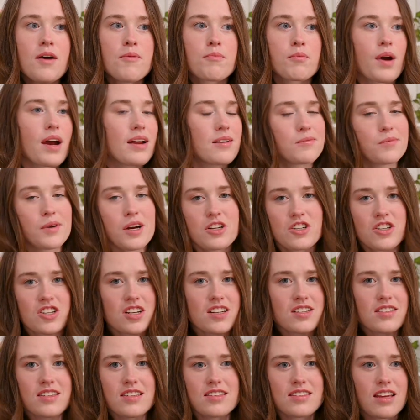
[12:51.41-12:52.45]
Pride and
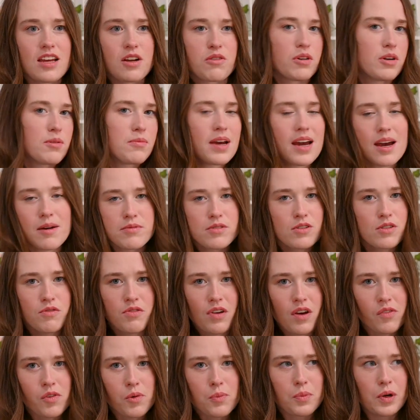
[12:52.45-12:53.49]
Prejudice is like one of my absolute
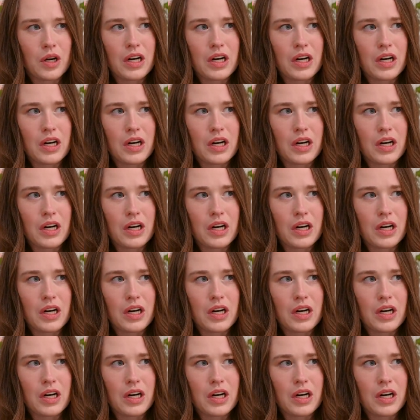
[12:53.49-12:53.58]
favorite